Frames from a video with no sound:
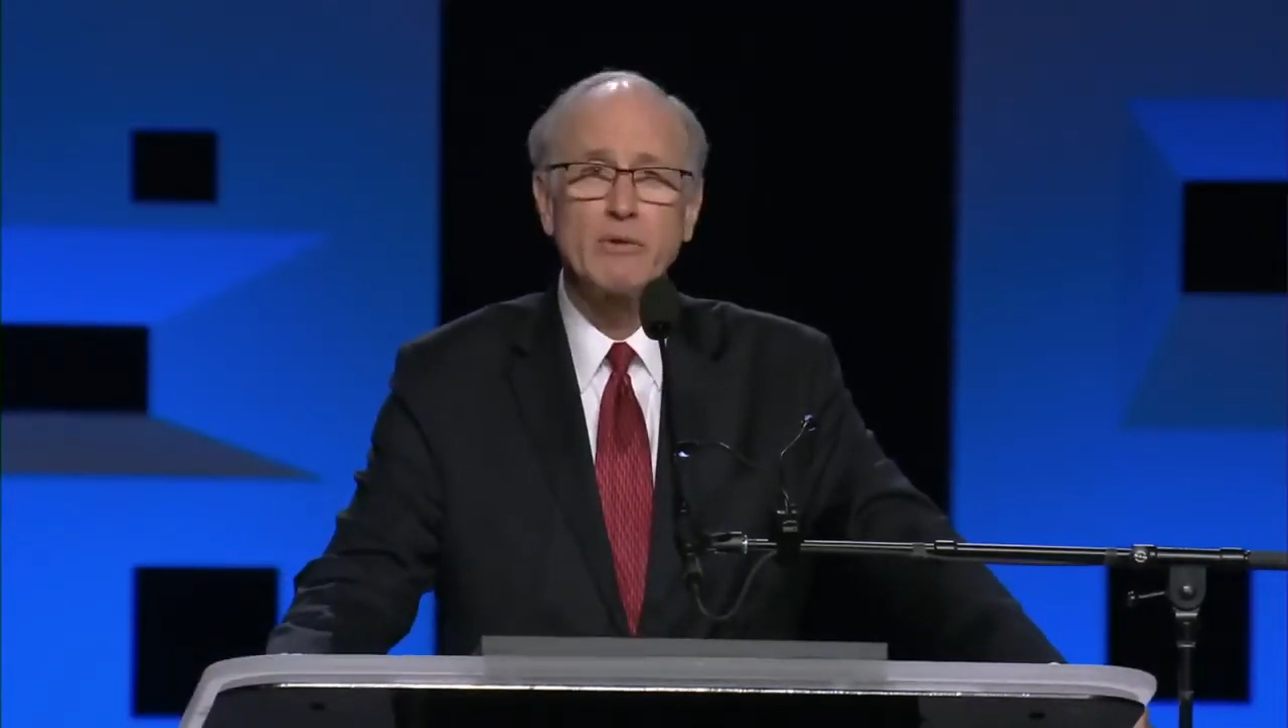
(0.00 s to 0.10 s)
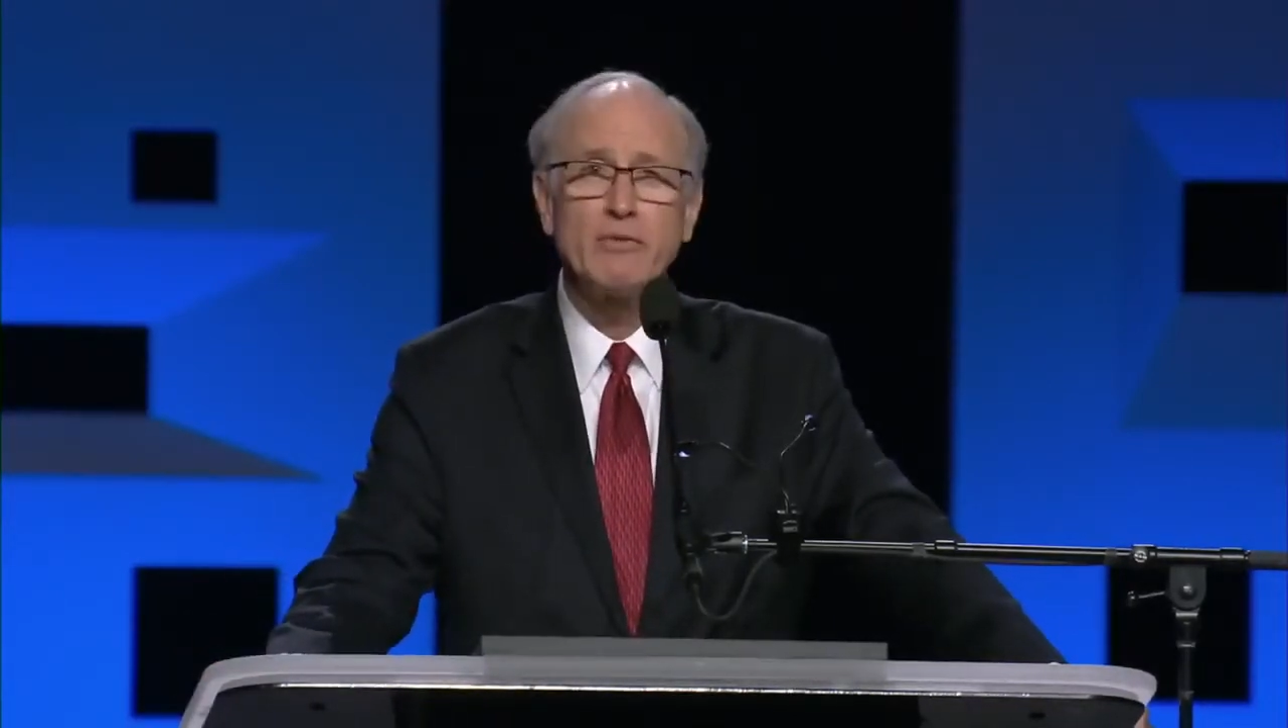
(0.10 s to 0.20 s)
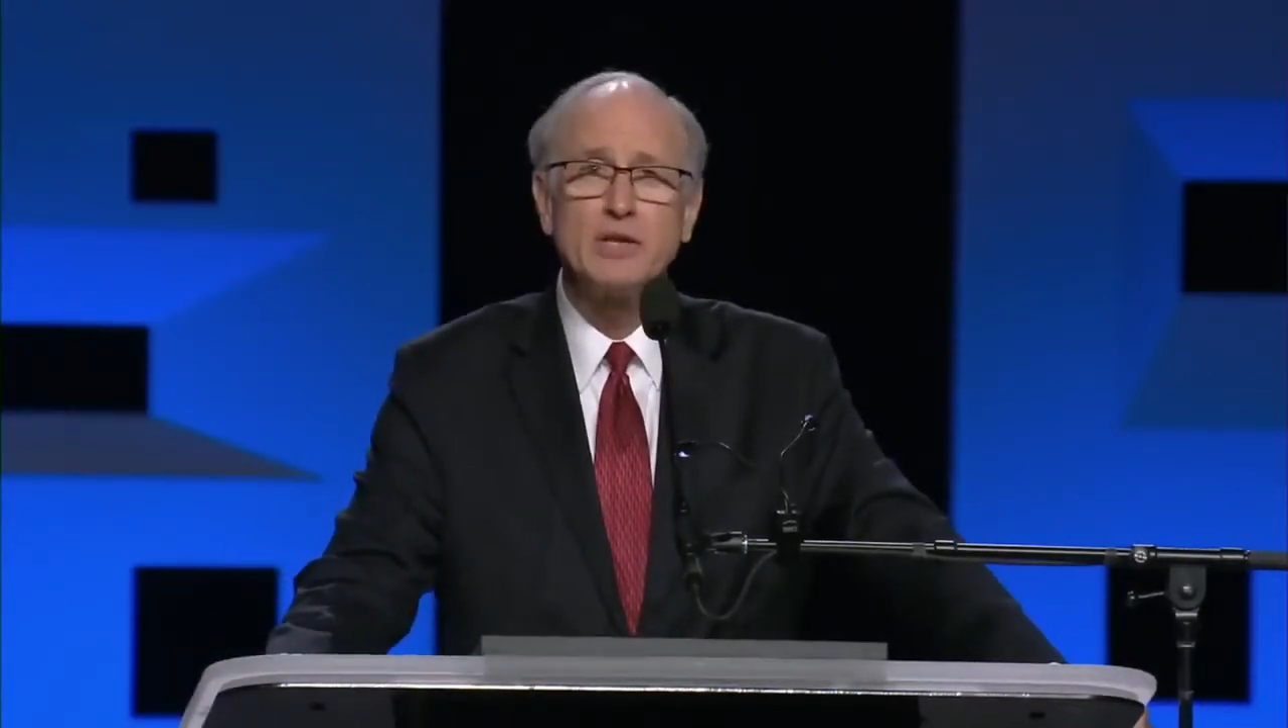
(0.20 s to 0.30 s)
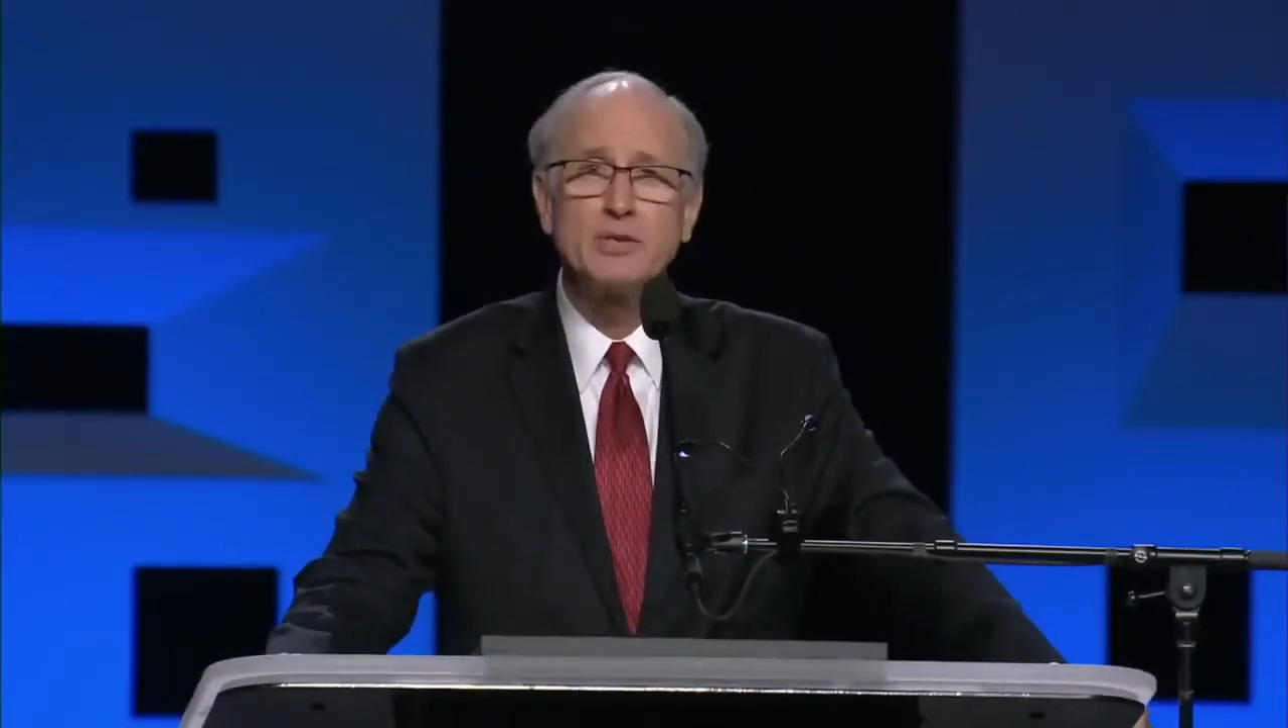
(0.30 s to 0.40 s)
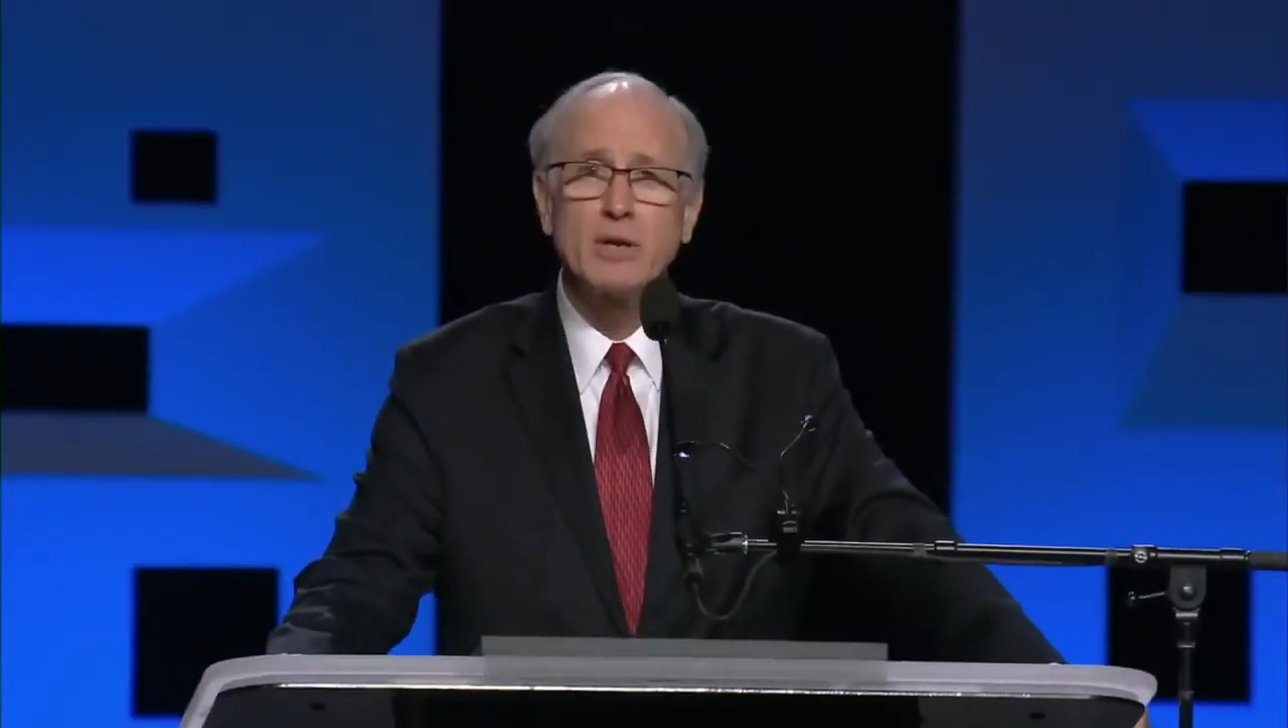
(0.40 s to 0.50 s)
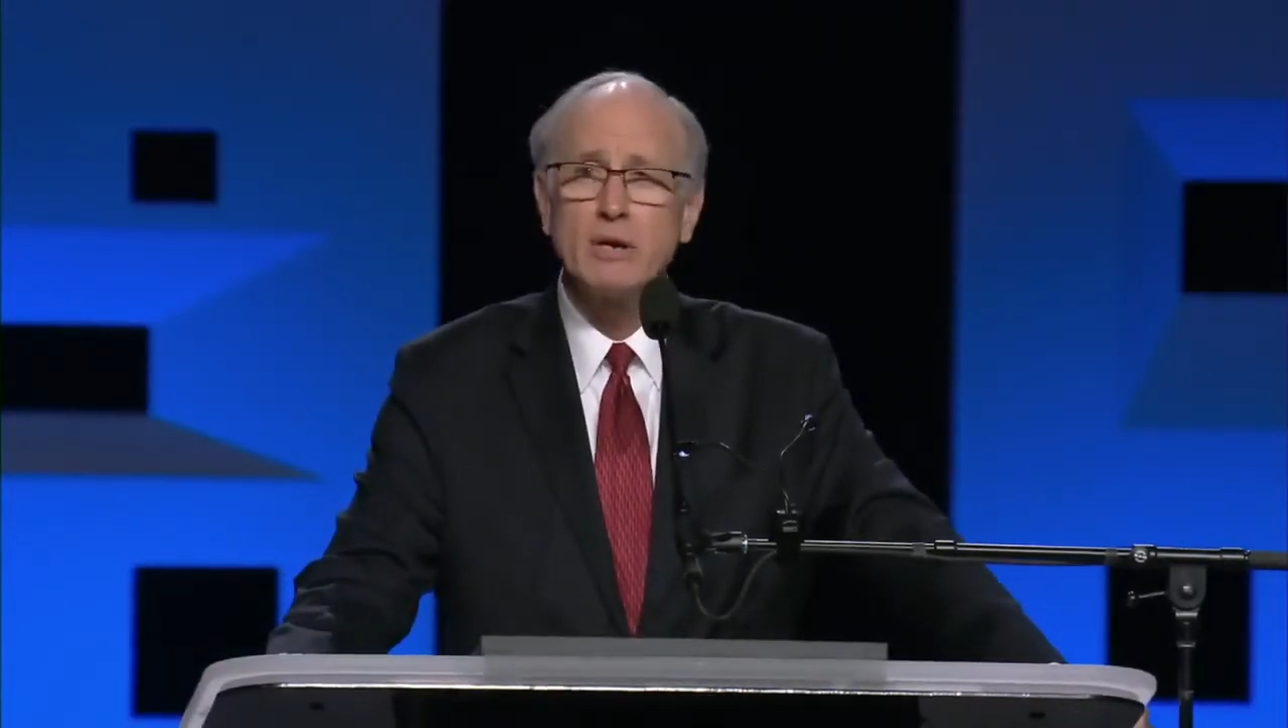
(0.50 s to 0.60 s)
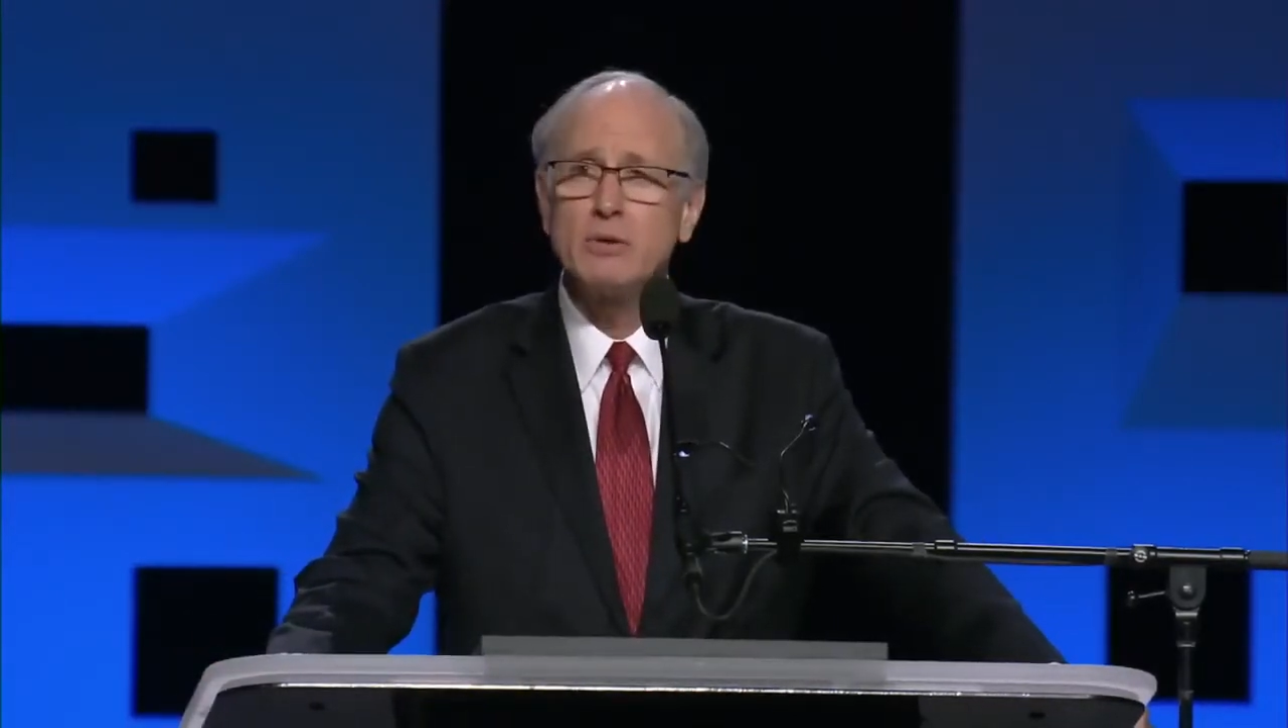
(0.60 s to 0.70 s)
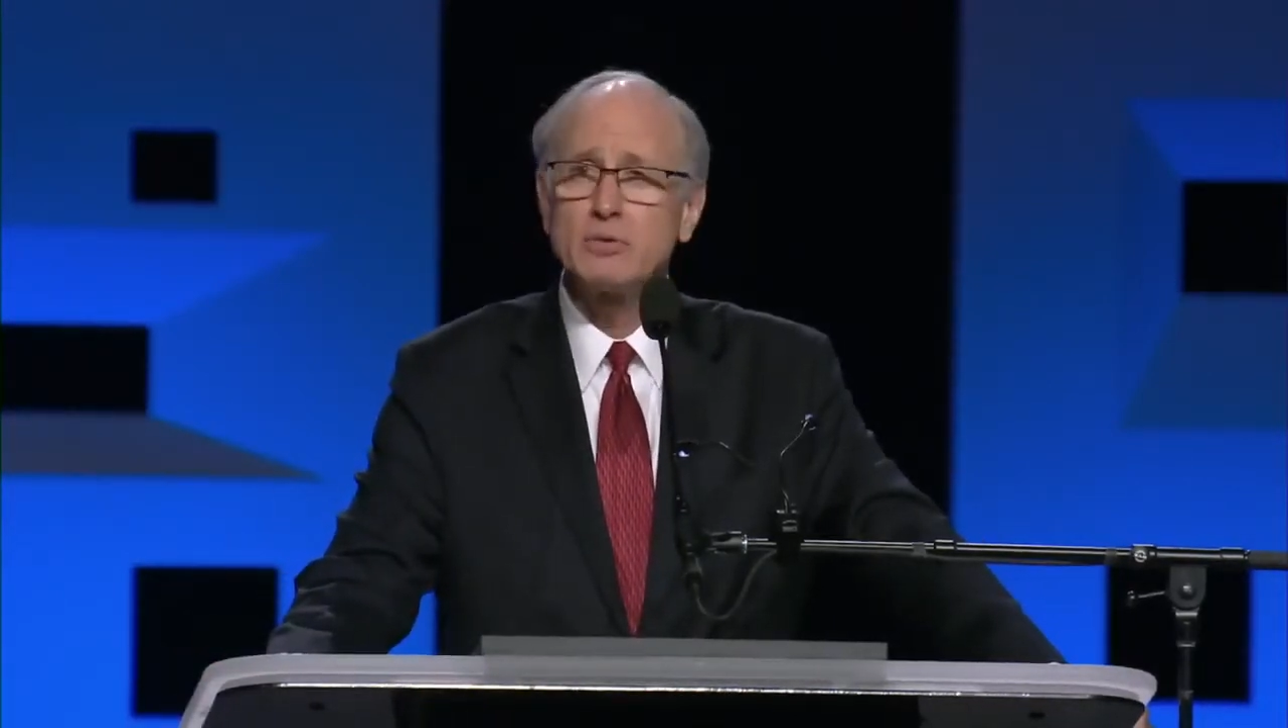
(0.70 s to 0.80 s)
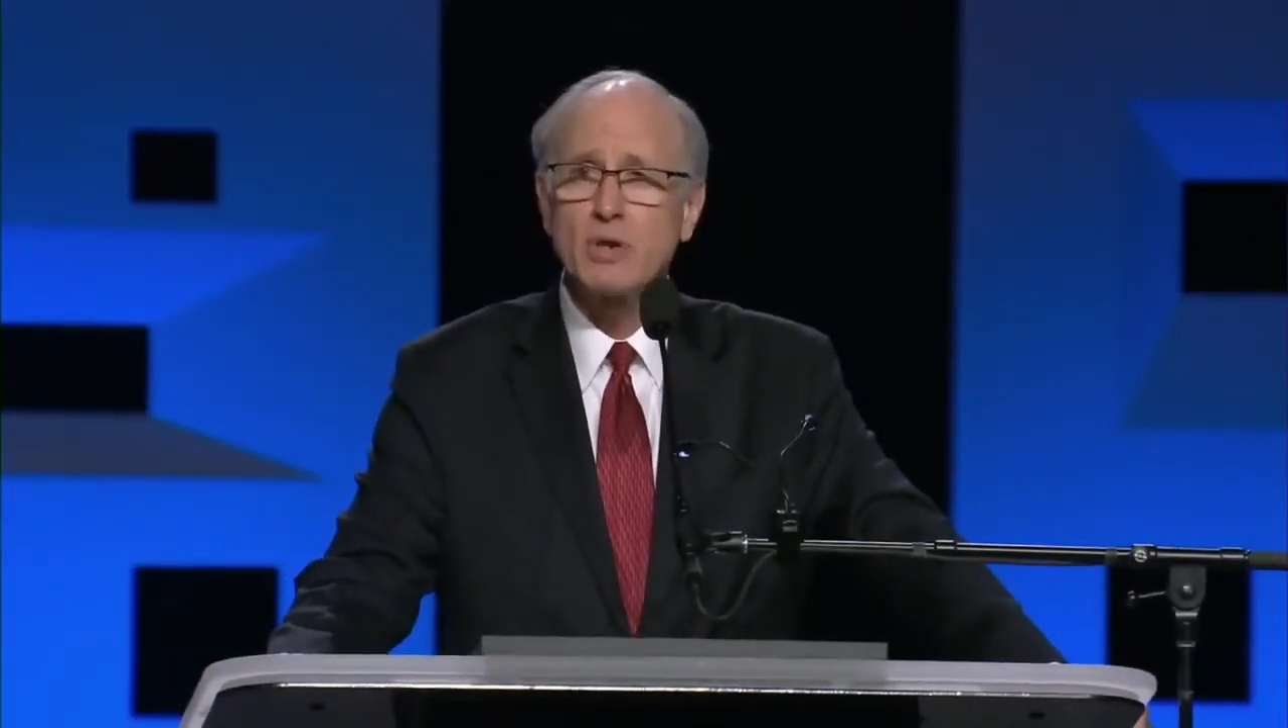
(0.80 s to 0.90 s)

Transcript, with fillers: feature goes,